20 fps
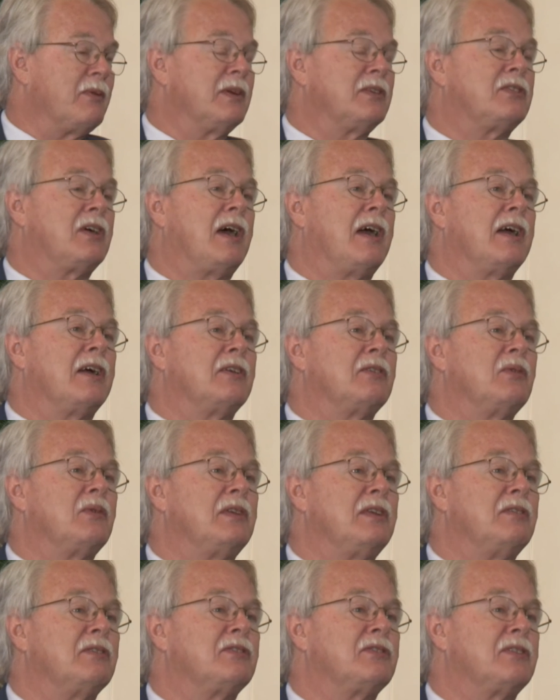uh,
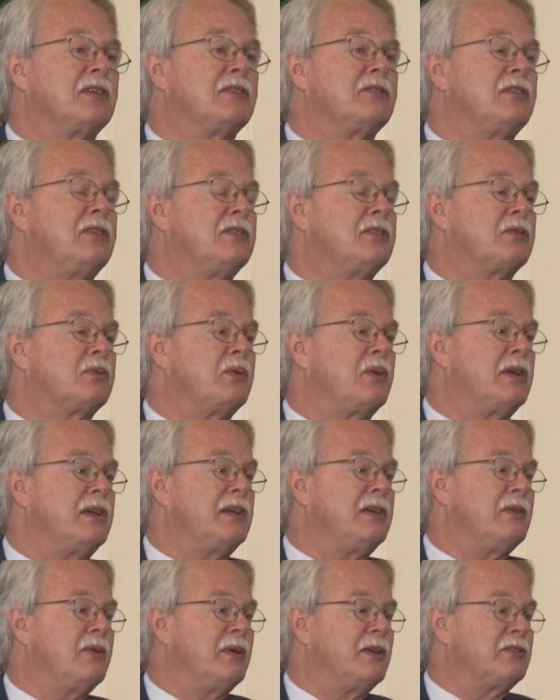retired when he was
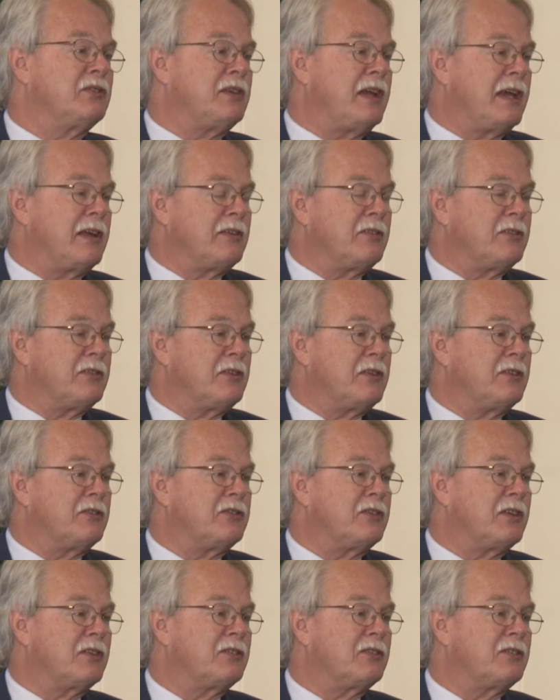63. Richard Anderson at